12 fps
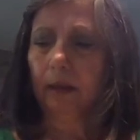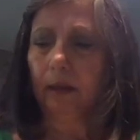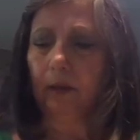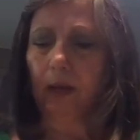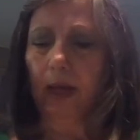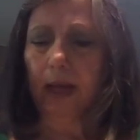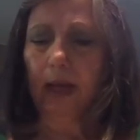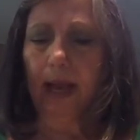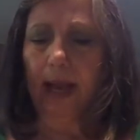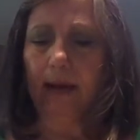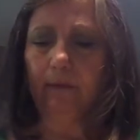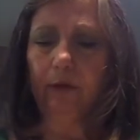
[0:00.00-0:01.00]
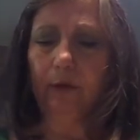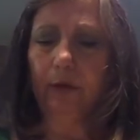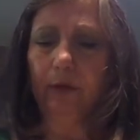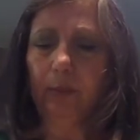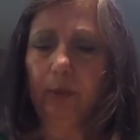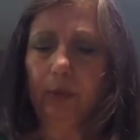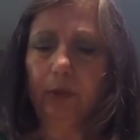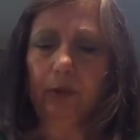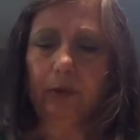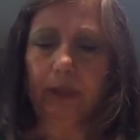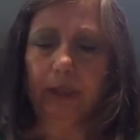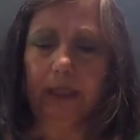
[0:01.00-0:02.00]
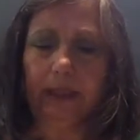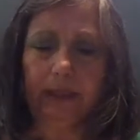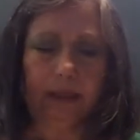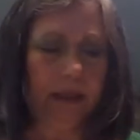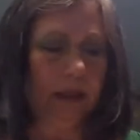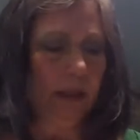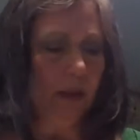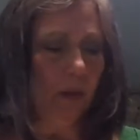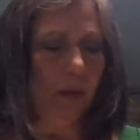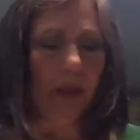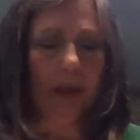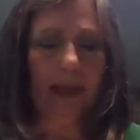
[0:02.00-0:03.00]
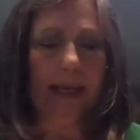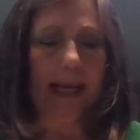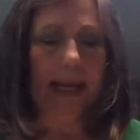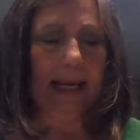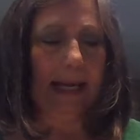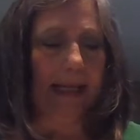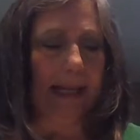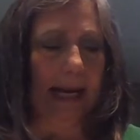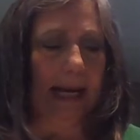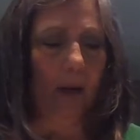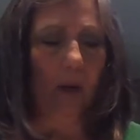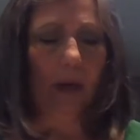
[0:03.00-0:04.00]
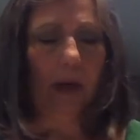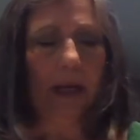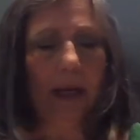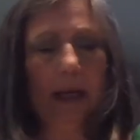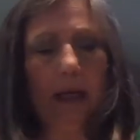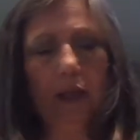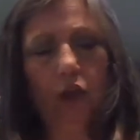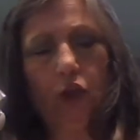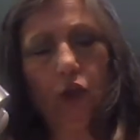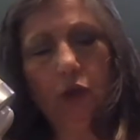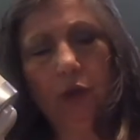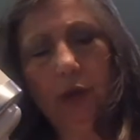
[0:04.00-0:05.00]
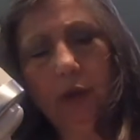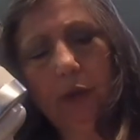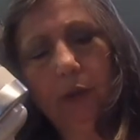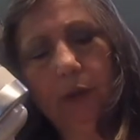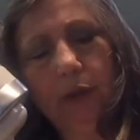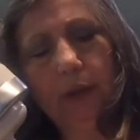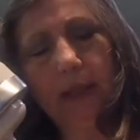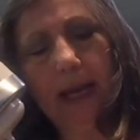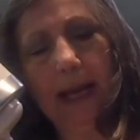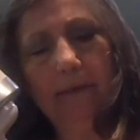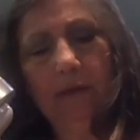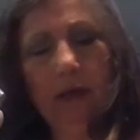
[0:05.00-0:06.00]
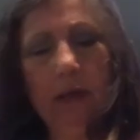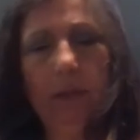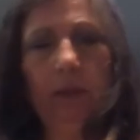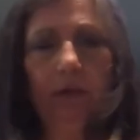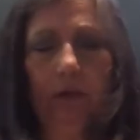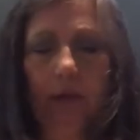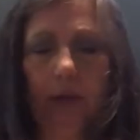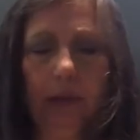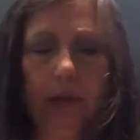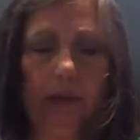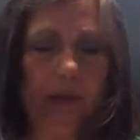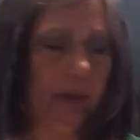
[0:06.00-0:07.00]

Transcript: Okay, after you put your yeast in, we're going to add our sugar, which is a ½ cup of sugar,